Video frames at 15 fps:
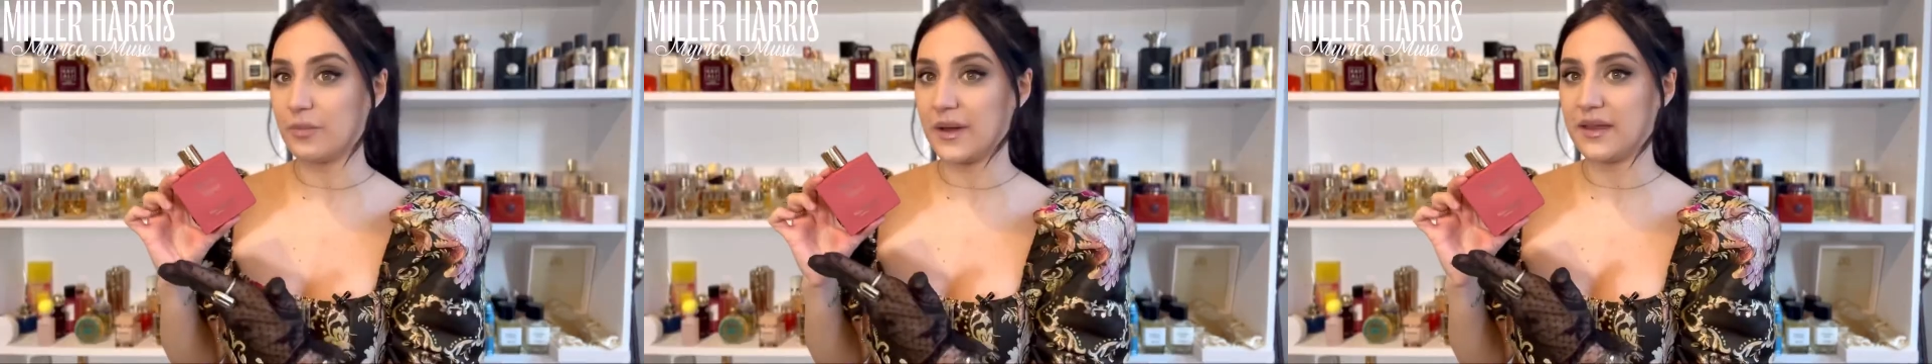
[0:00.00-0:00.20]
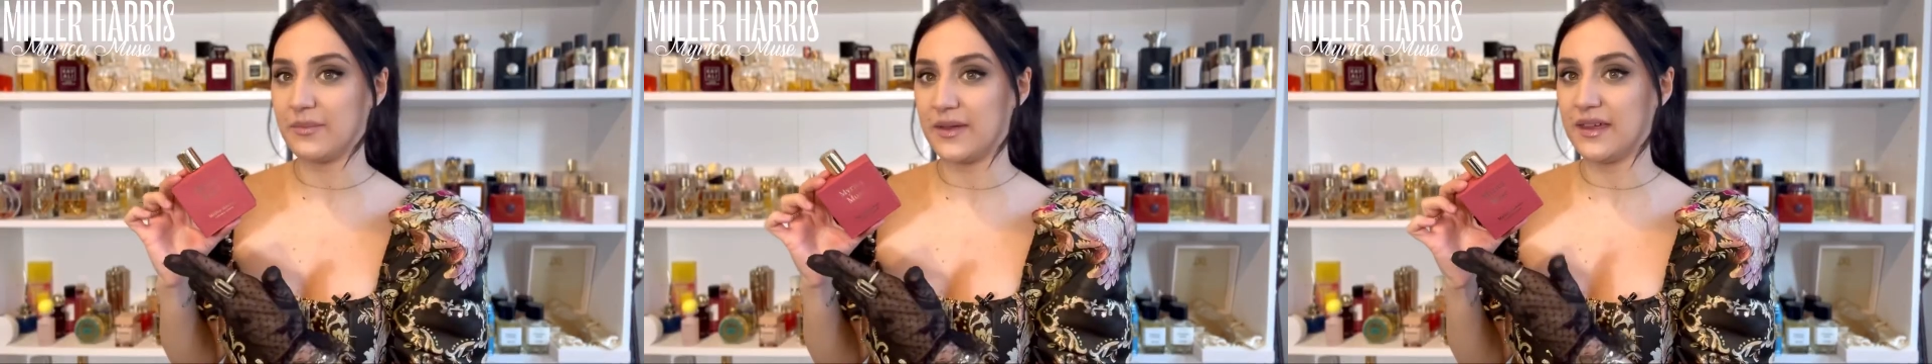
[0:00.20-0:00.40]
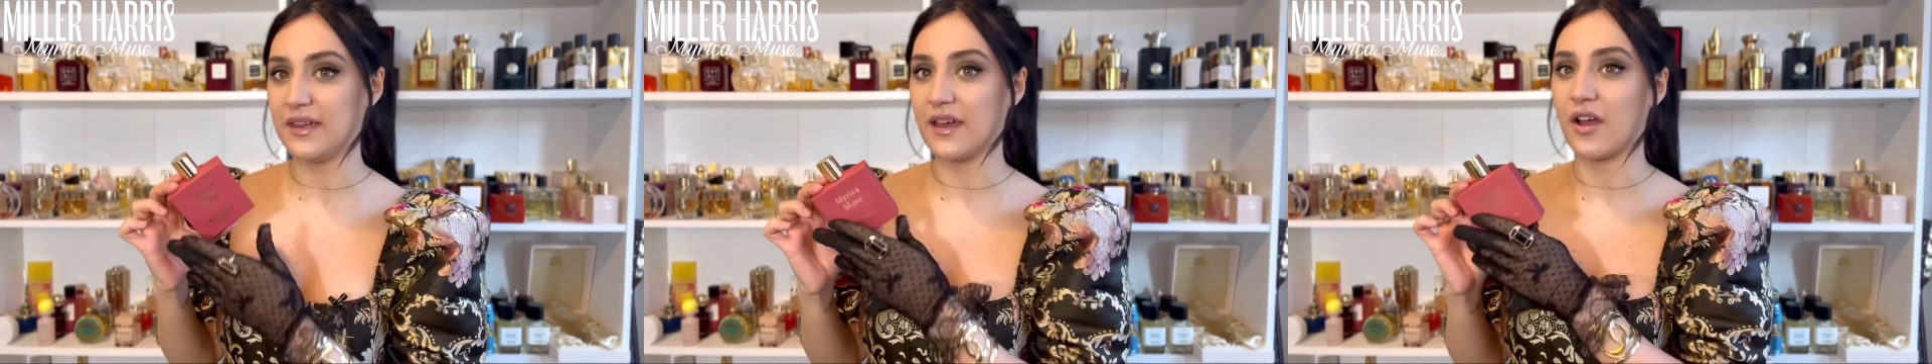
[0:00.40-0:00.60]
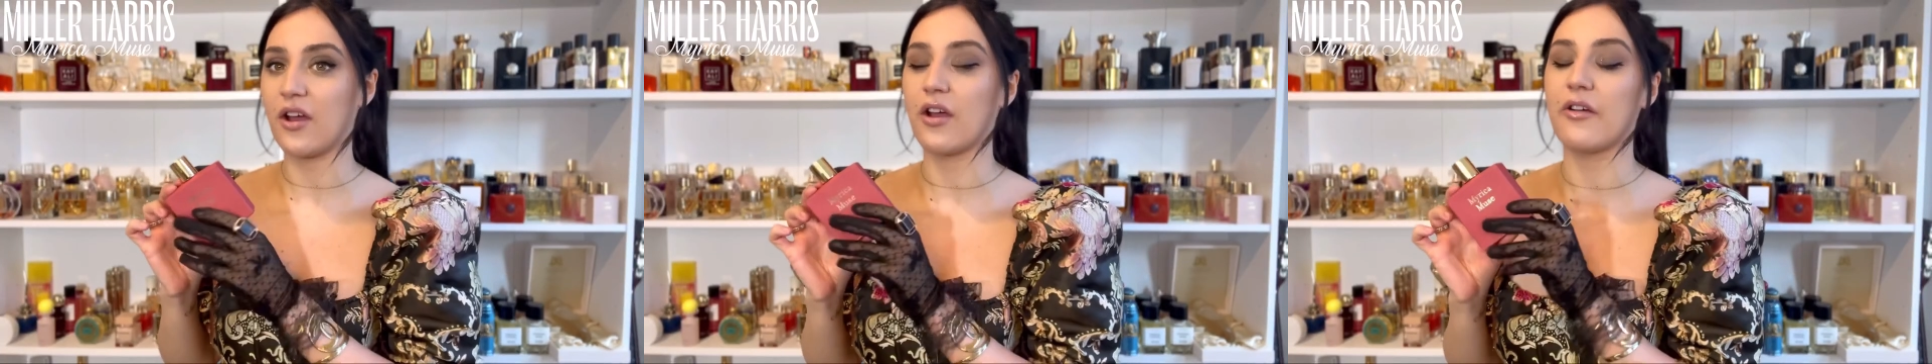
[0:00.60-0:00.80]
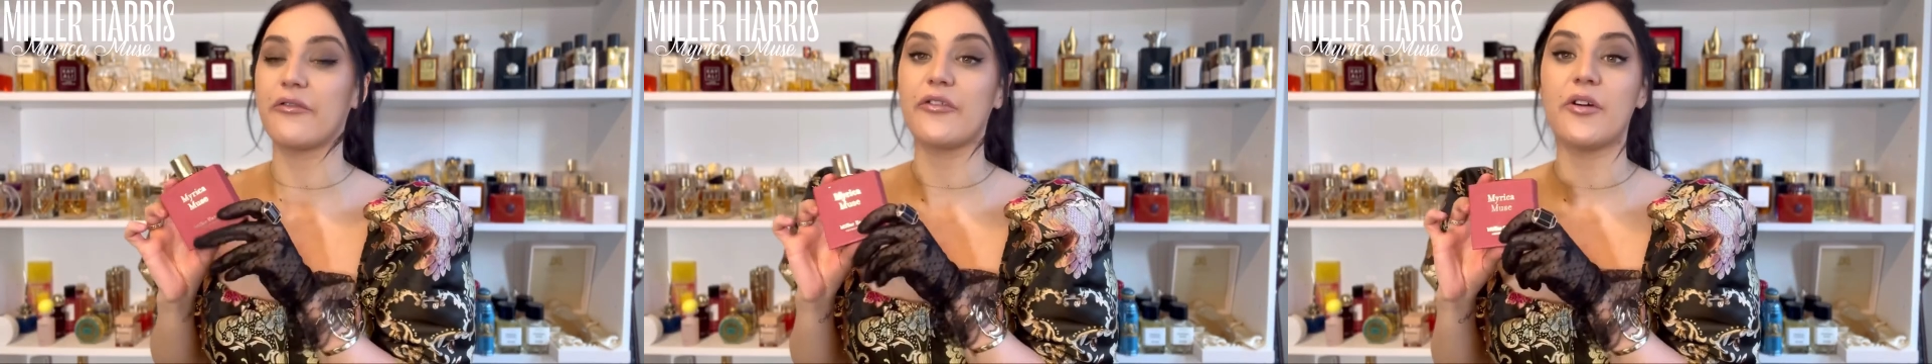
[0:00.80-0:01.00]
baby
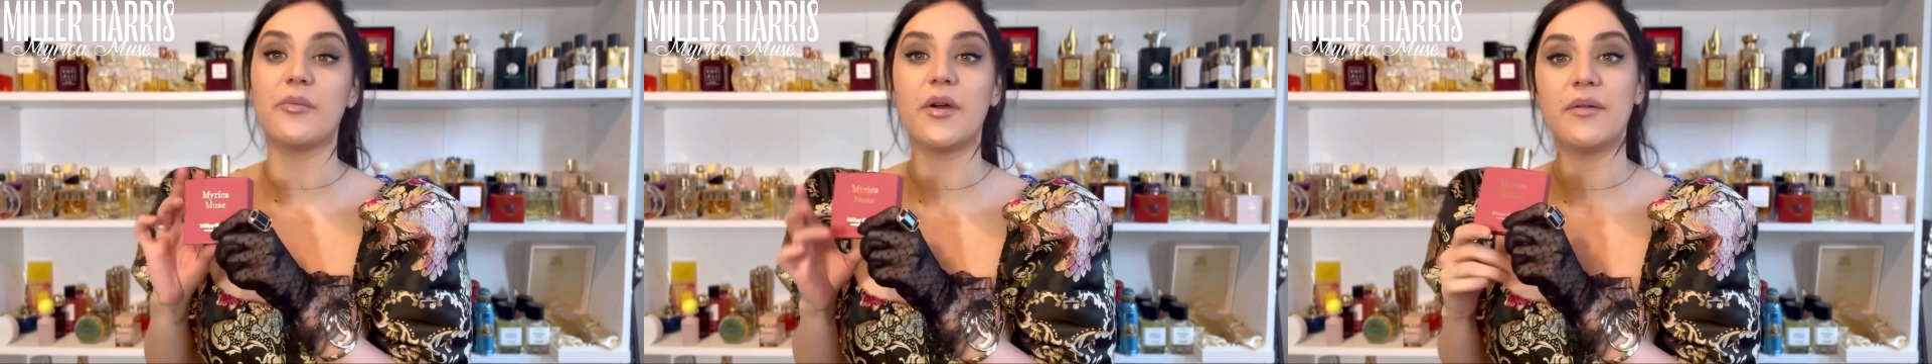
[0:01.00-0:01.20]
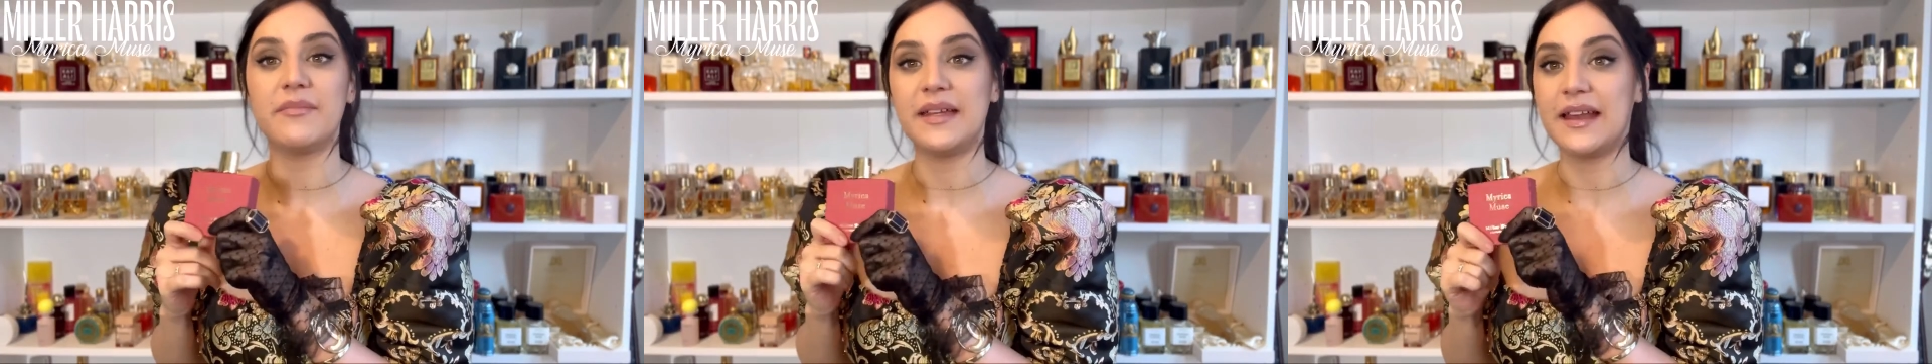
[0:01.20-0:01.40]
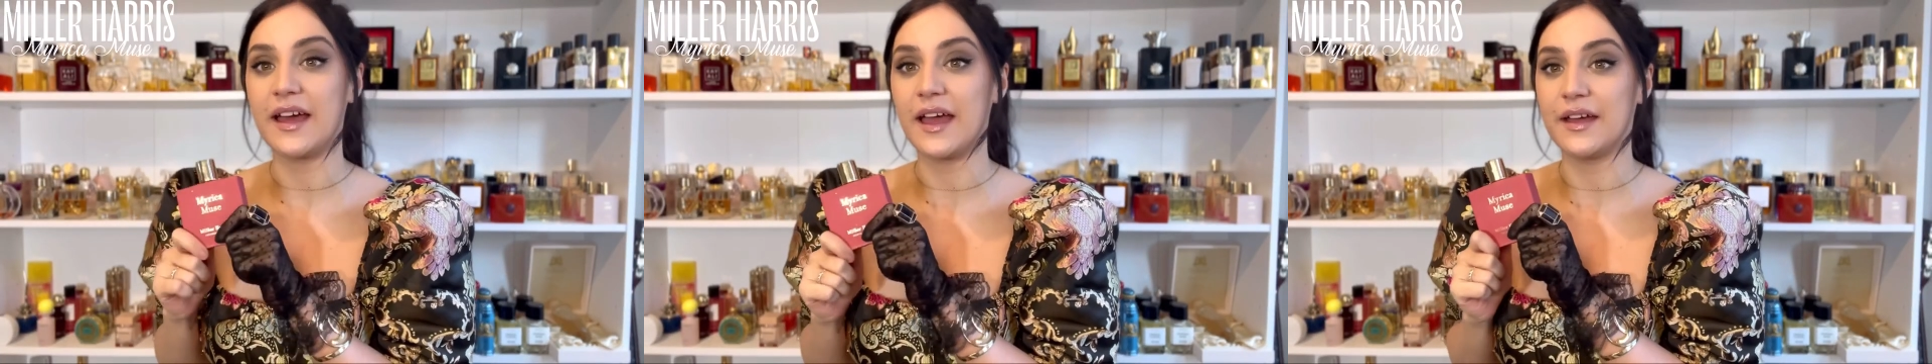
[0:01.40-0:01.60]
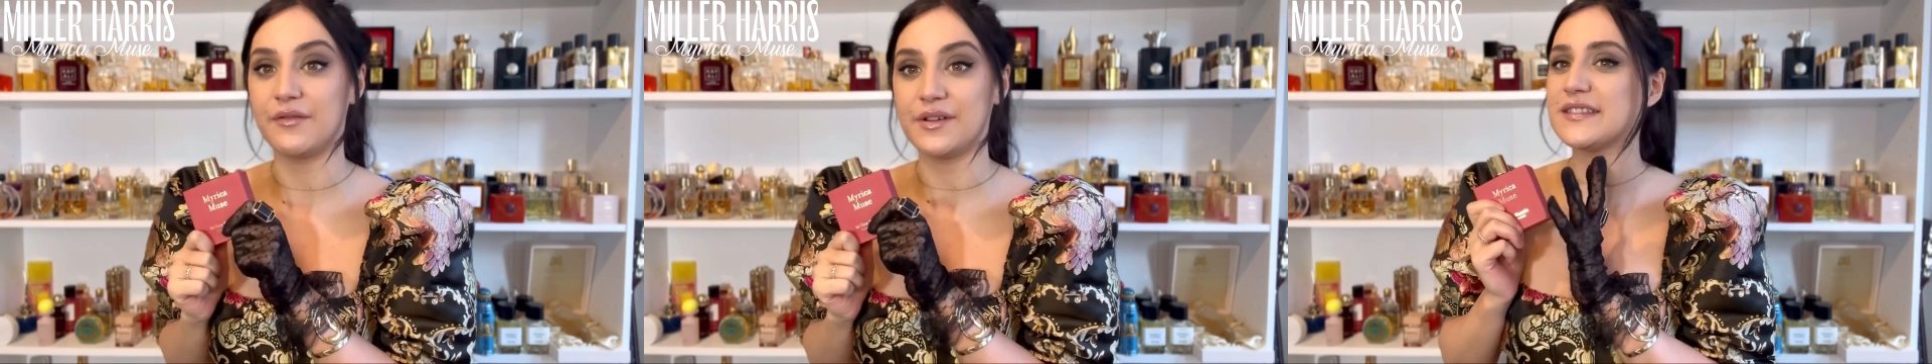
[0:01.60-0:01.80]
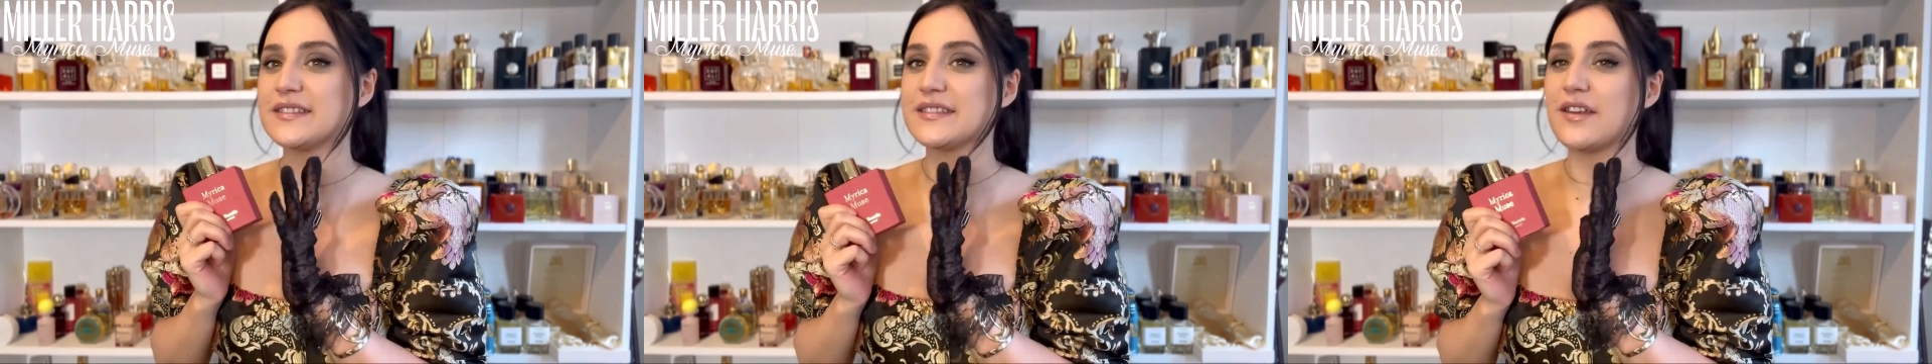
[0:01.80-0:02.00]
from Mila
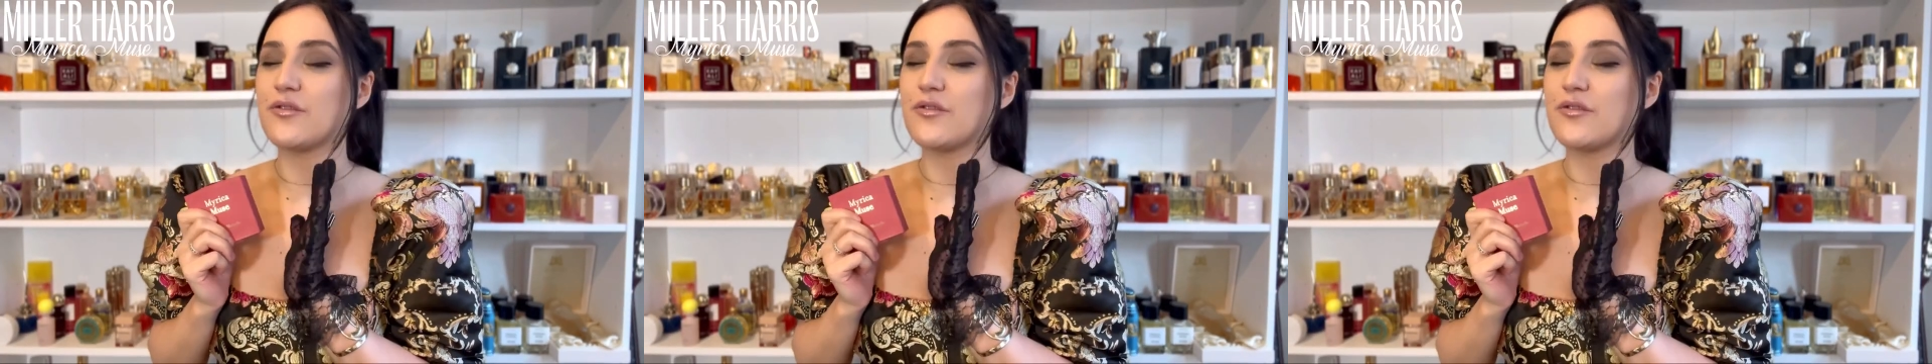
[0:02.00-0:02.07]
Harris.